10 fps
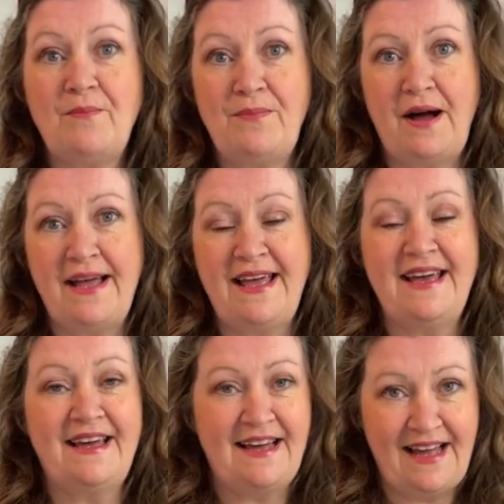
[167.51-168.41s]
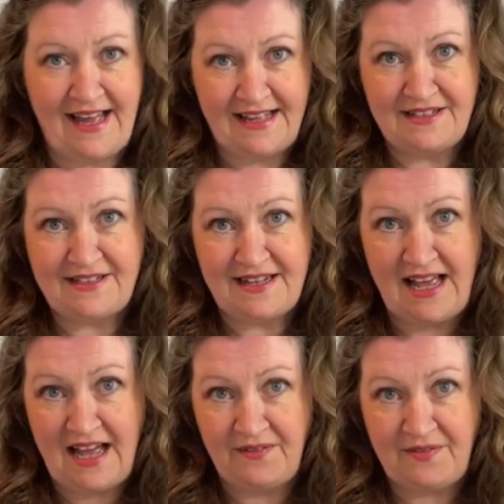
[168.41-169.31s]
buy it and
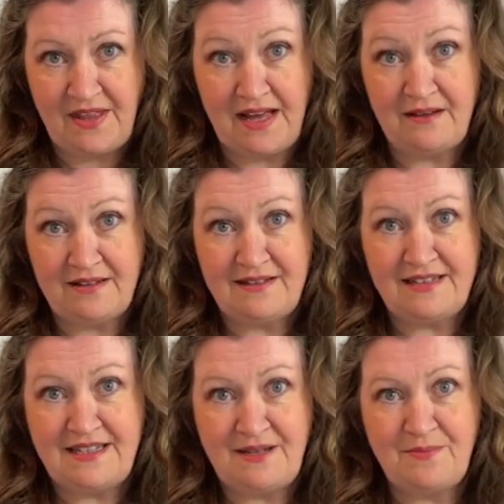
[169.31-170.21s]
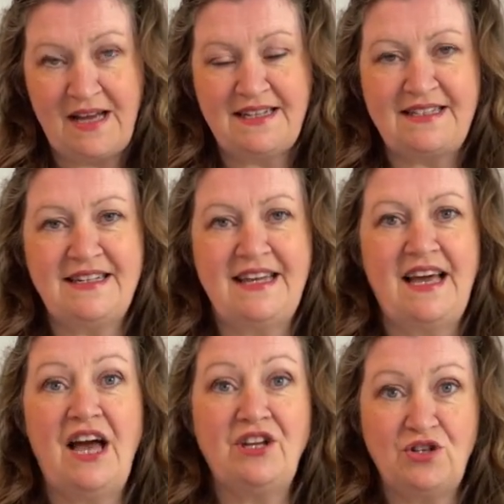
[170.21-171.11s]
have that knitting pattern to knit,
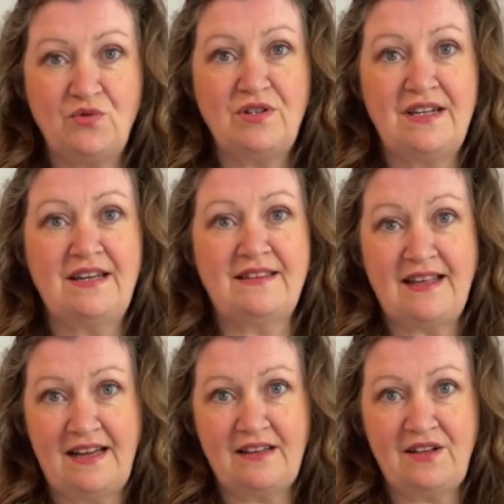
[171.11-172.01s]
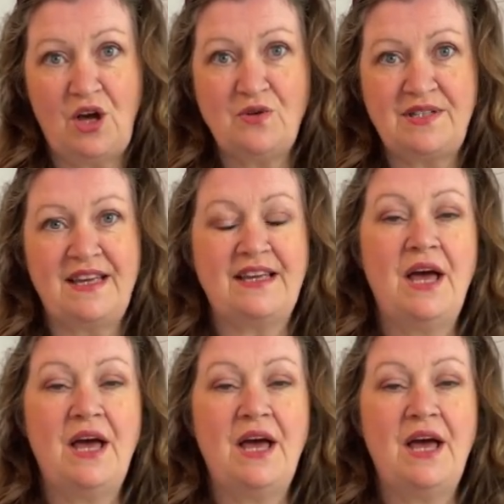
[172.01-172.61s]
and you'll knit that cozy.